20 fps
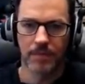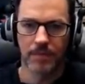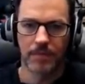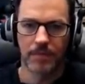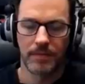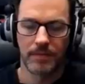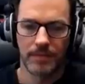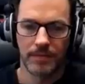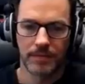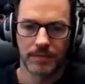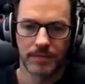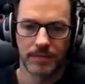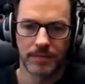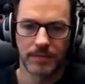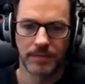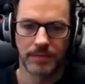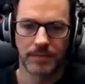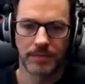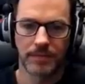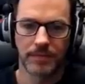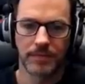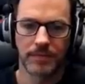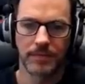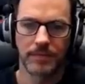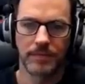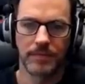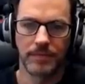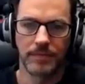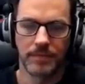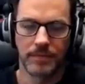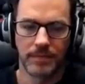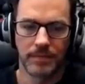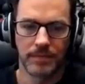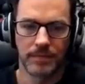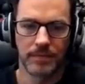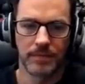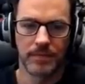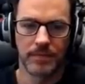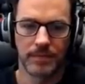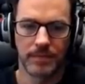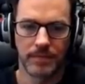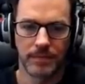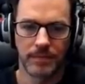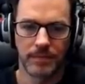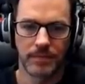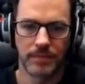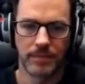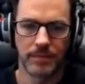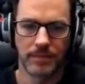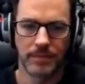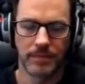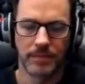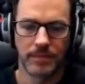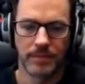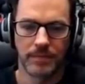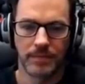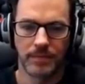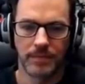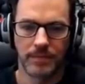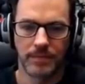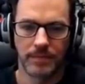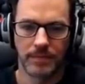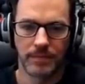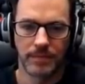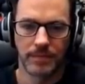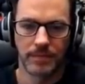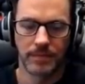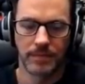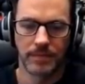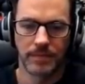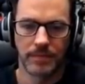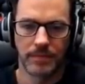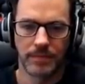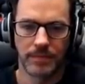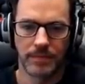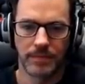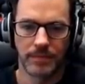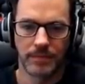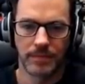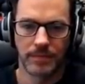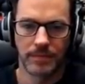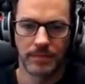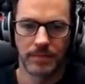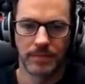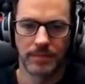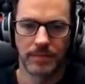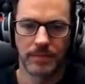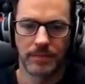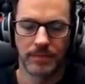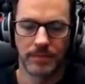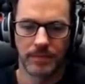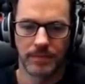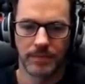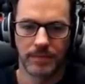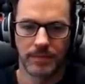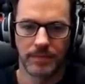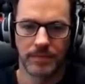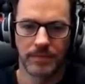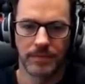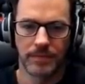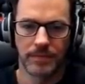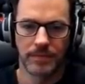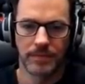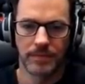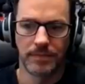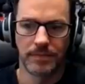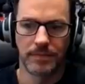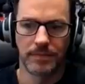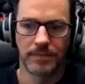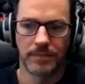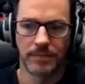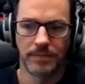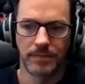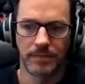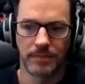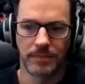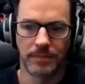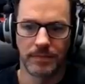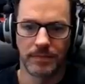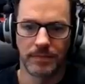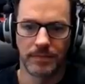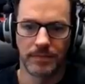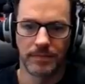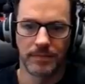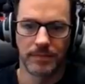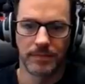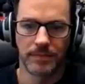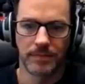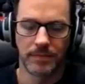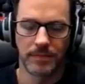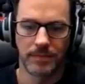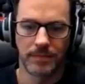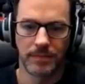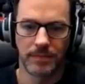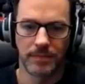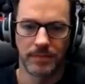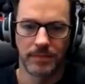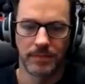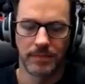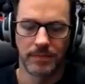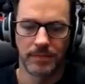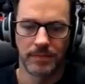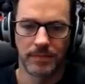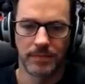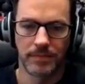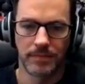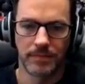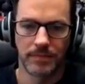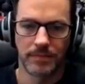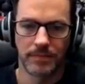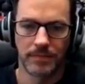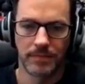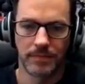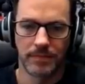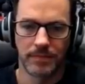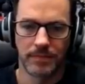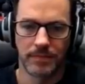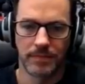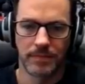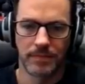(silent)